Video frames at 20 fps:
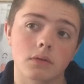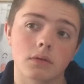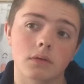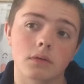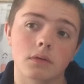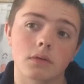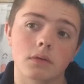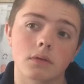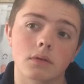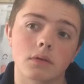
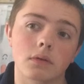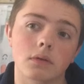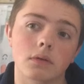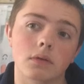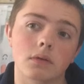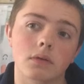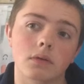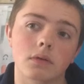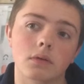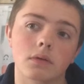
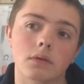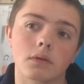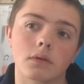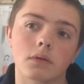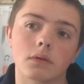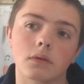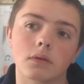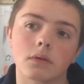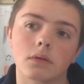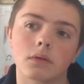
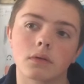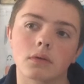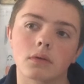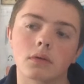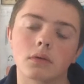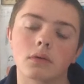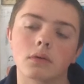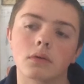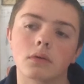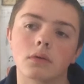
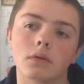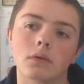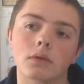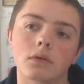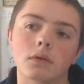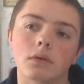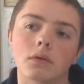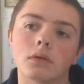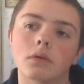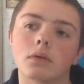
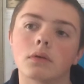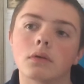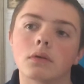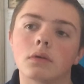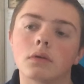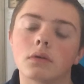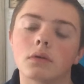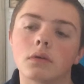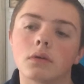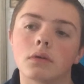
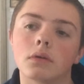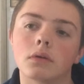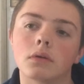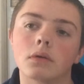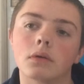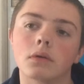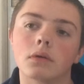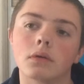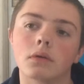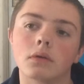
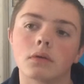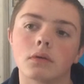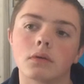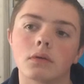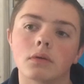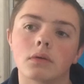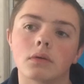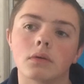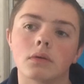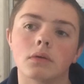
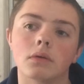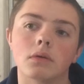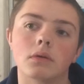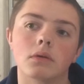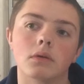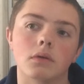Nothing is said.